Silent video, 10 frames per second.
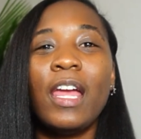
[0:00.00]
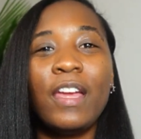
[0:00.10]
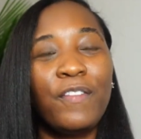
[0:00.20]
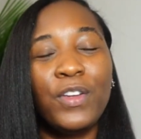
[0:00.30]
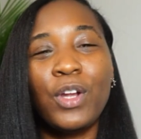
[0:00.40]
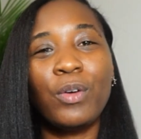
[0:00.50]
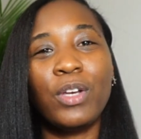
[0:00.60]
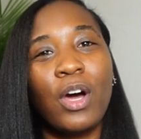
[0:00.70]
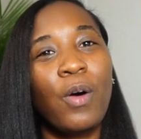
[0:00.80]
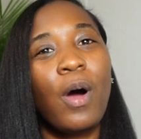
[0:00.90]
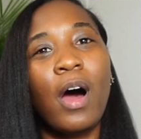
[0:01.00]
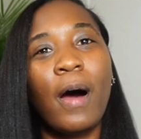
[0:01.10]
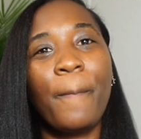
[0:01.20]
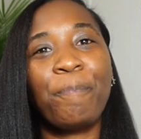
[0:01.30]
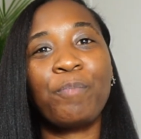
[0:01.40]
if you don't know,
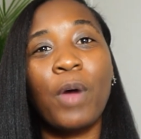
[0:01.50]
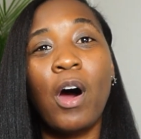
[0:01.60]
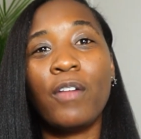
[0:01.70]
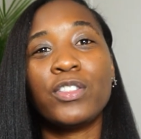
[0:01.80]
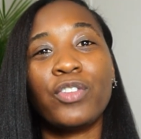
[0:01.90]
um, my office